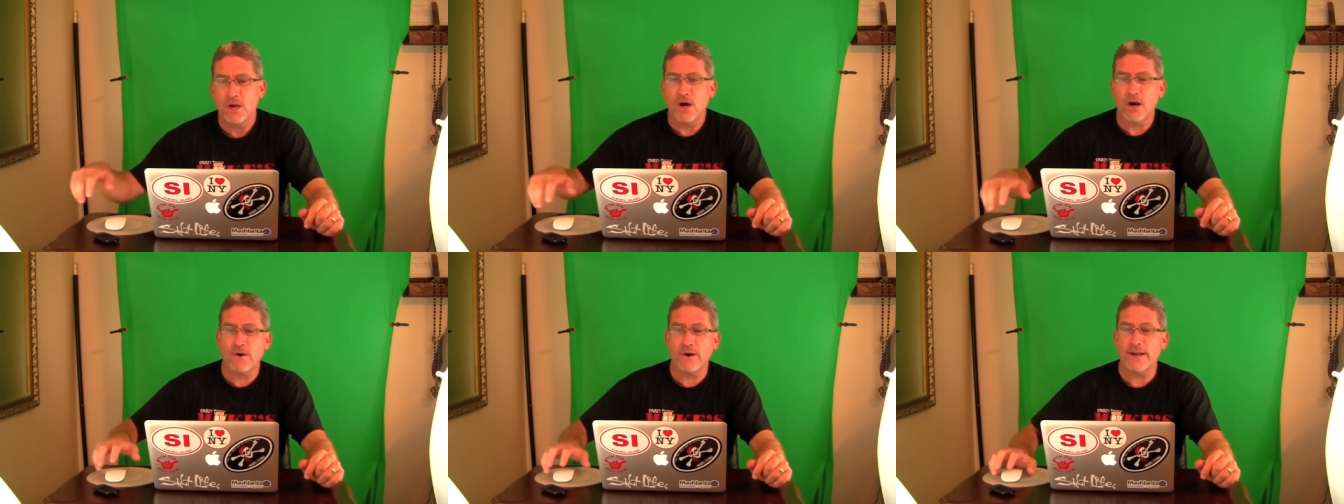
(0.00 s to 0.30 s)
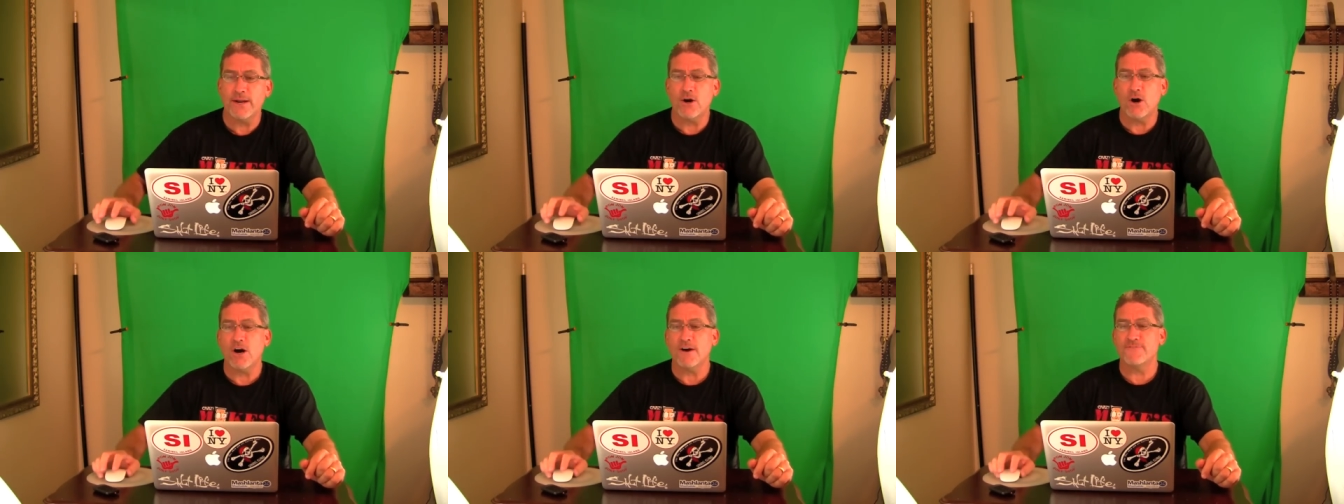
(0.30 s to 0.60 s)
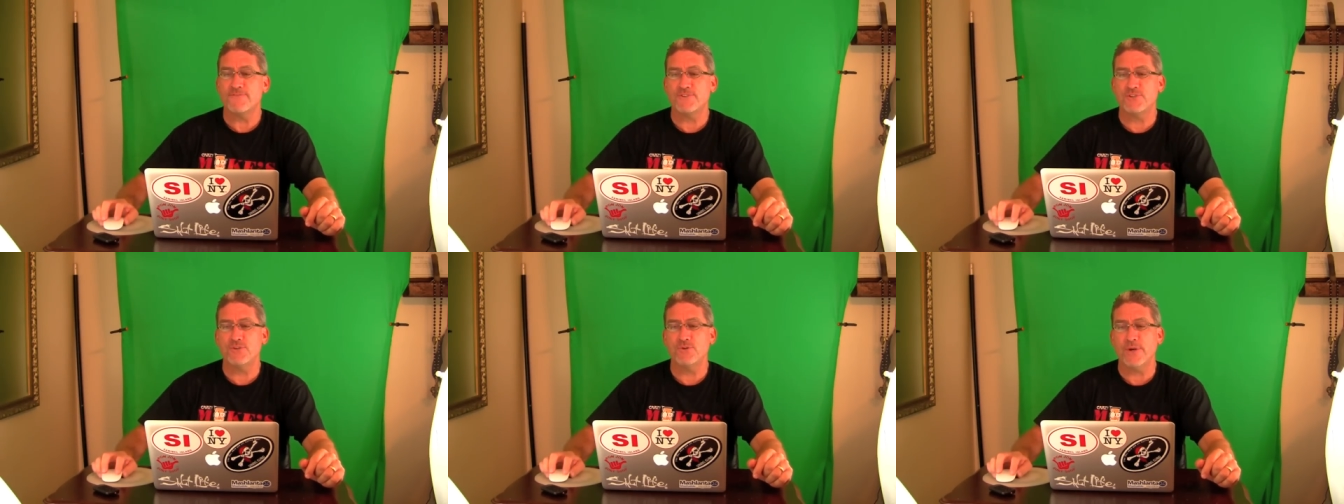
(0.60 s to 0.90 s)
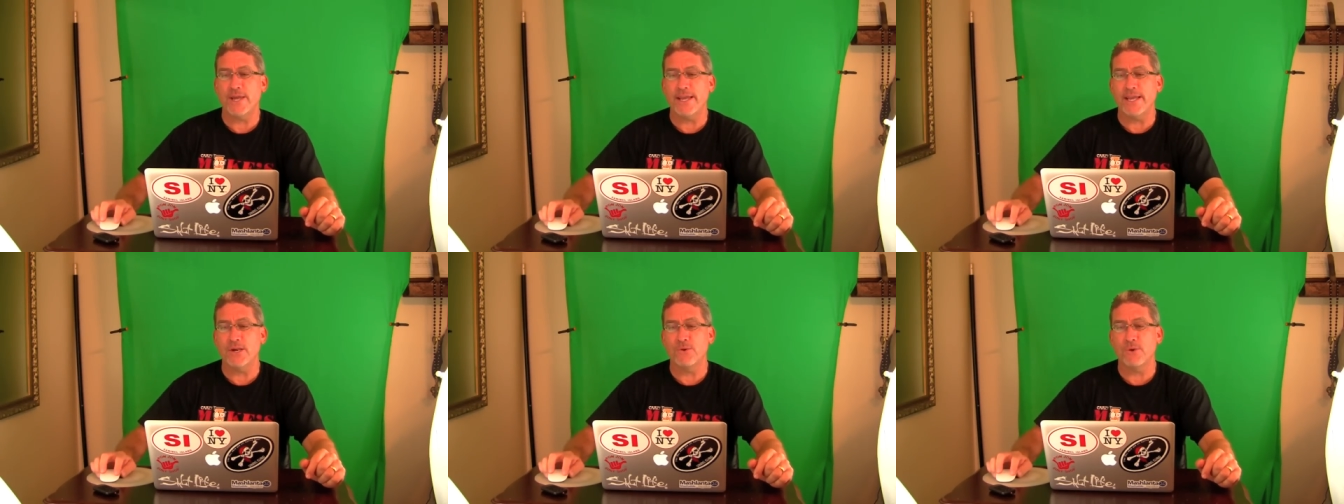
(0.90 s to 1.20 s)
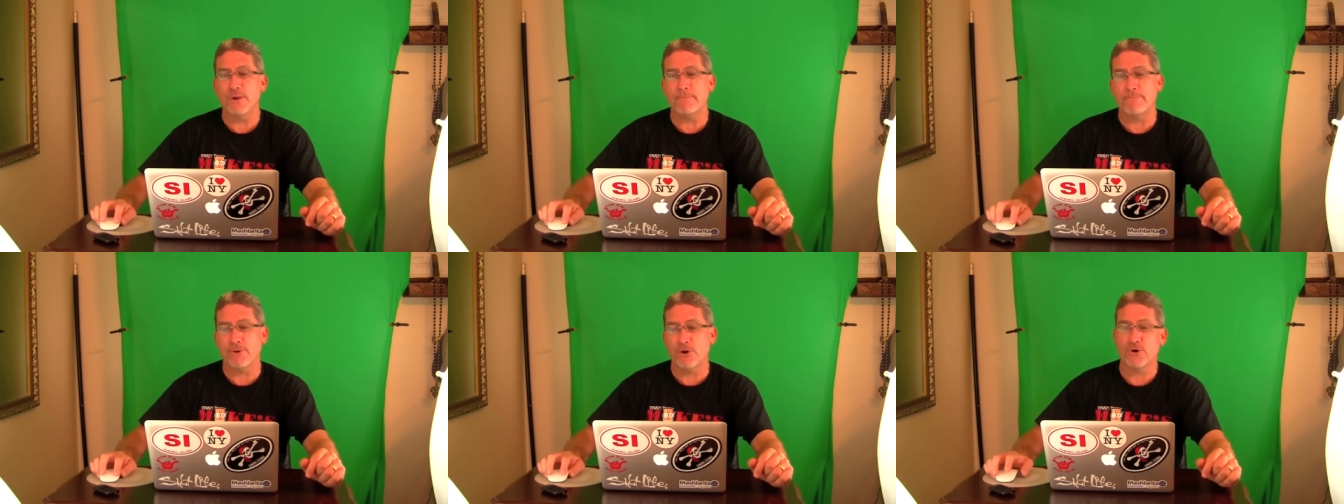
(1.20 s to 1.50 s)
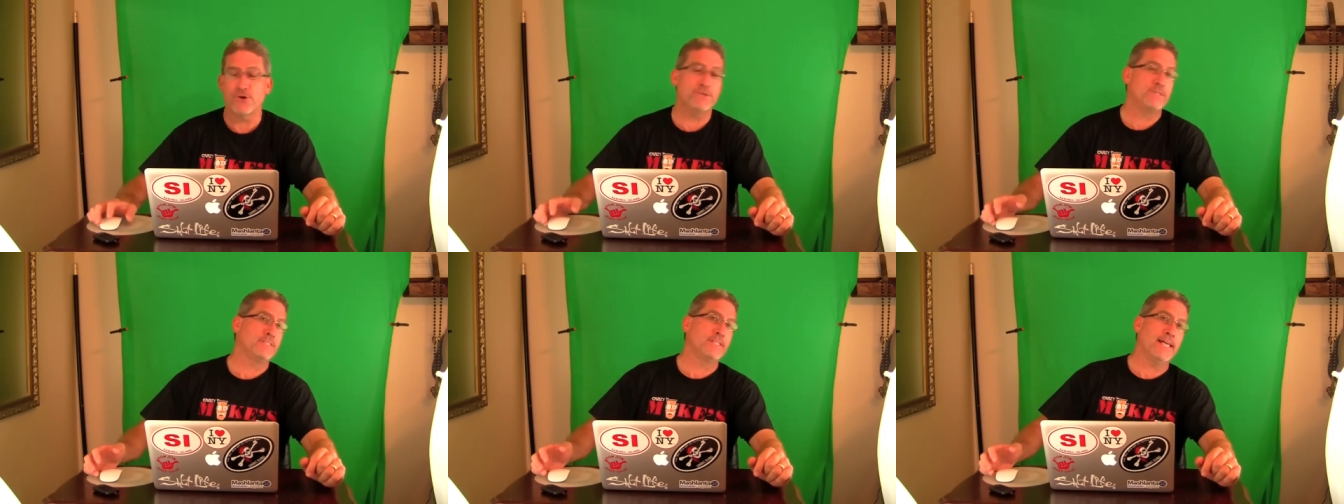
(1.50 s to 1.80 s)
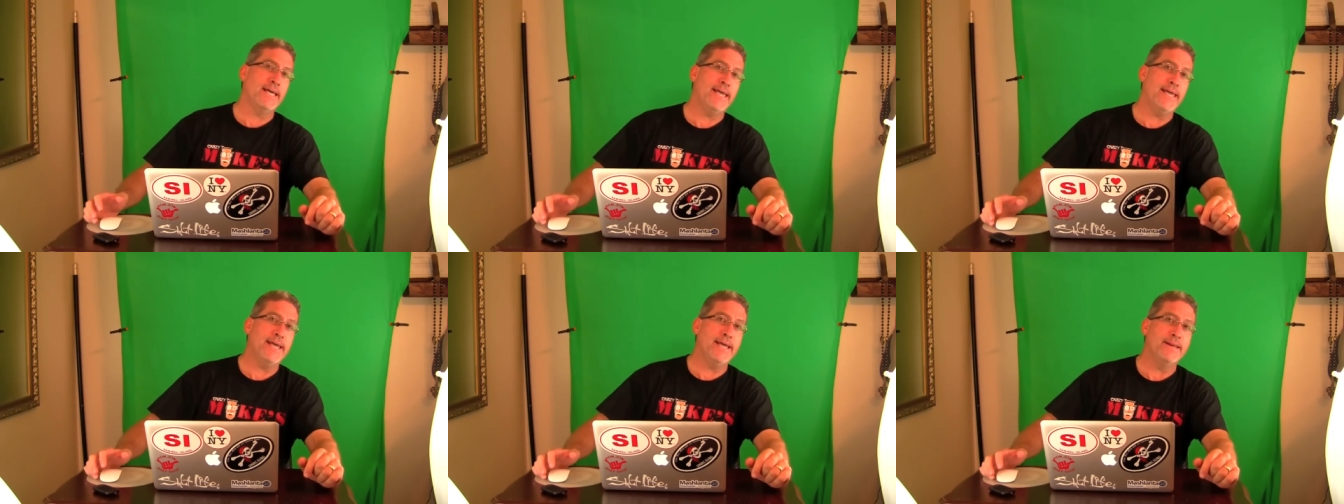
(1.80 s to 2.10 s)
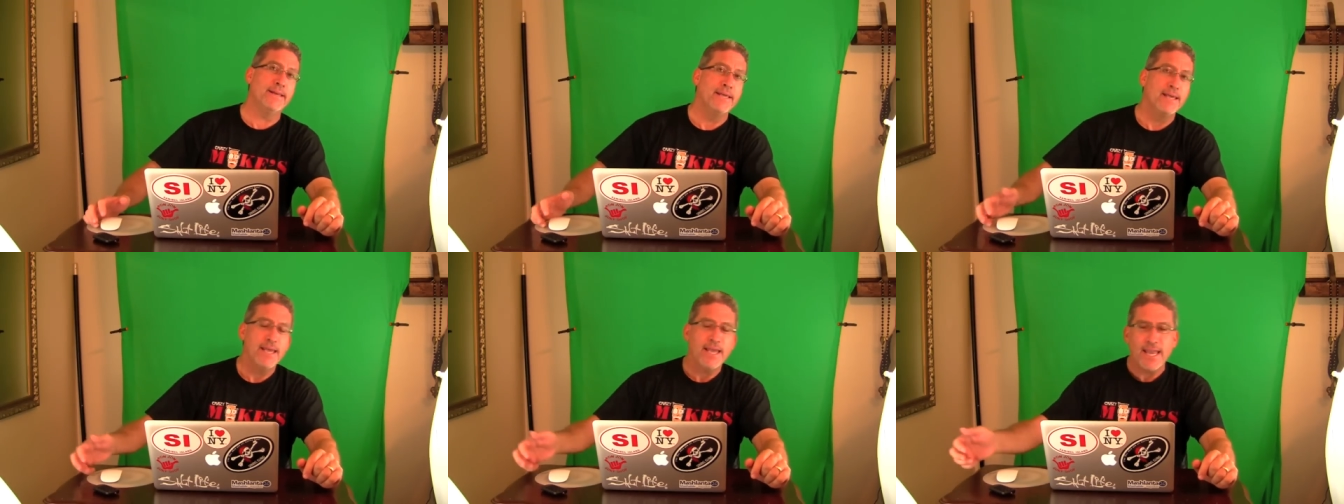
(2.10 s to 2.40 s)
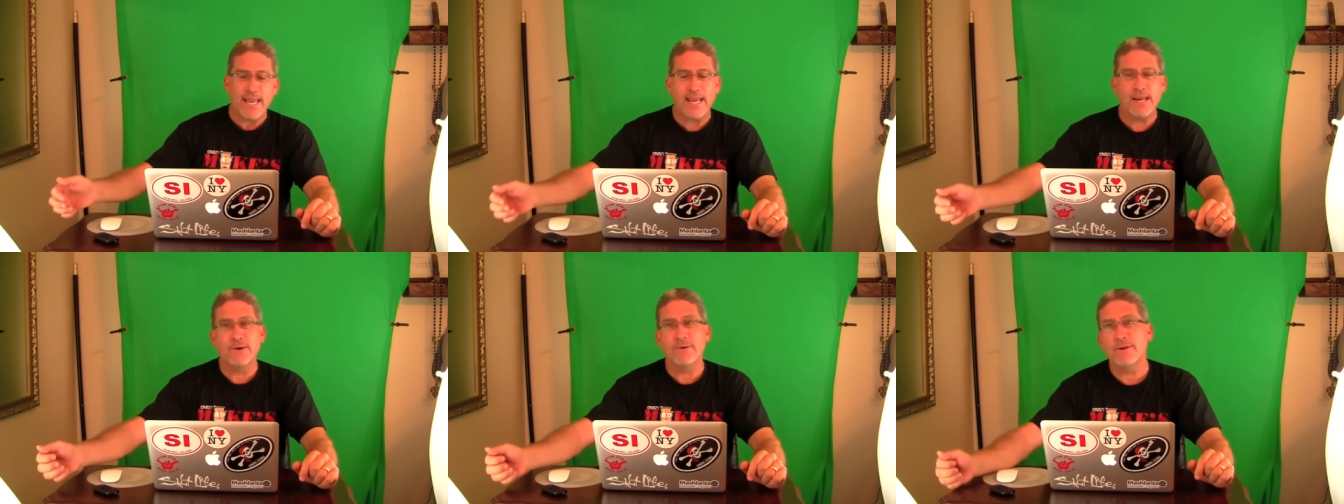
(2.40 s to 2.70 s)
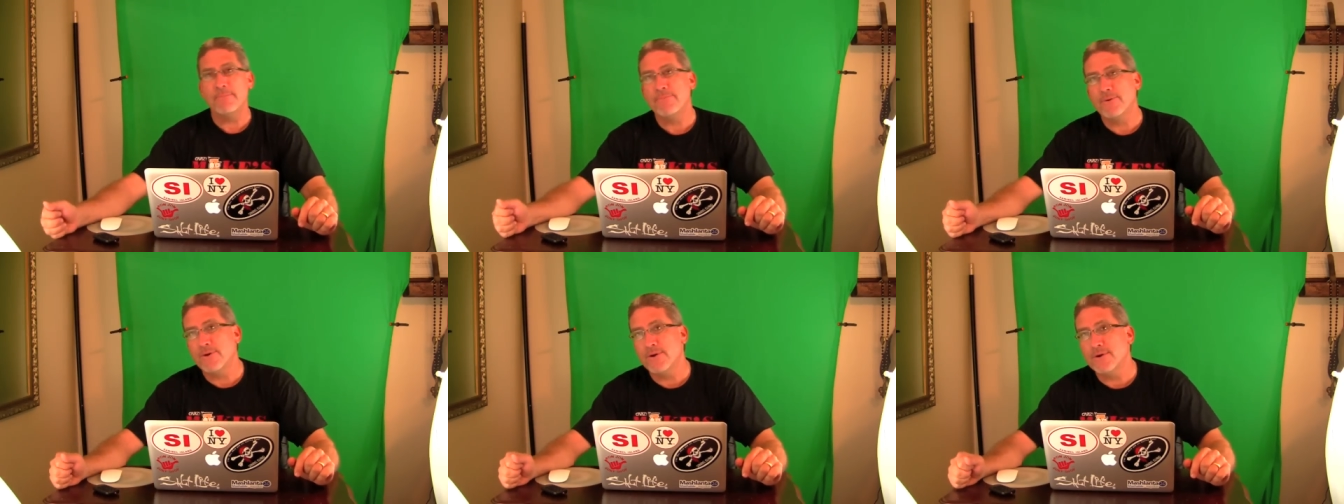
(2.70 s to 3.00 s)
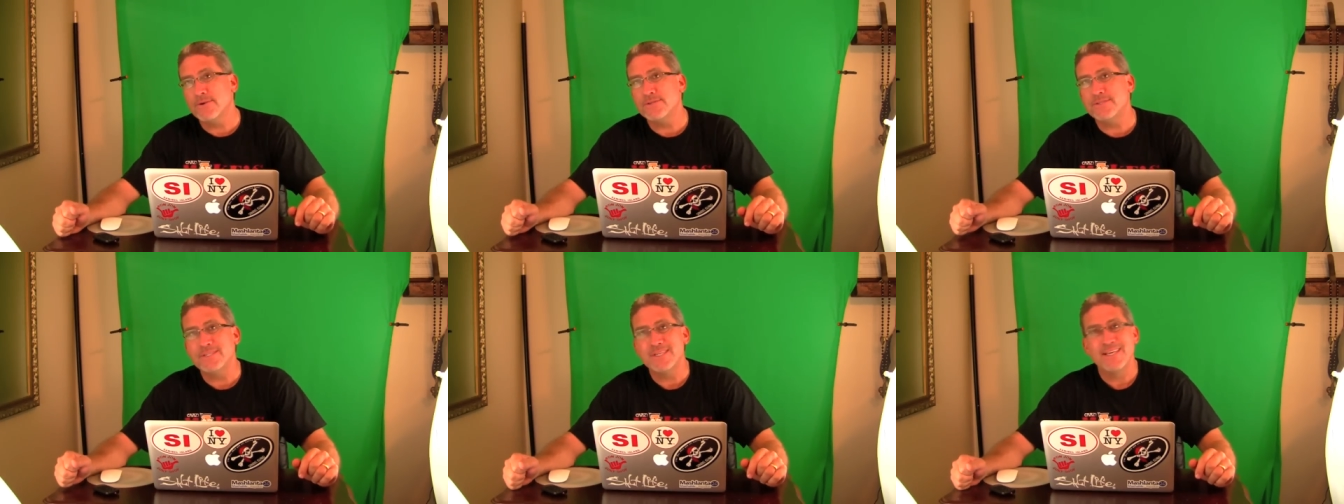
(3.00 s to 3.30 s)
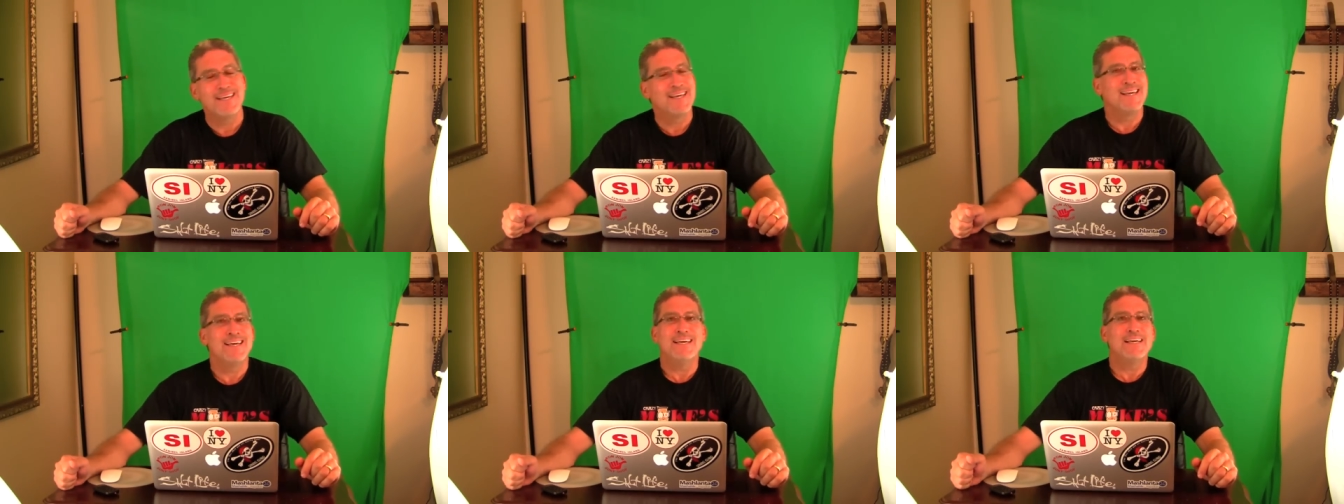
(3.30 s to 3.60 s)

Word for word: All right, off to Angry Birds Land. Angry Birds,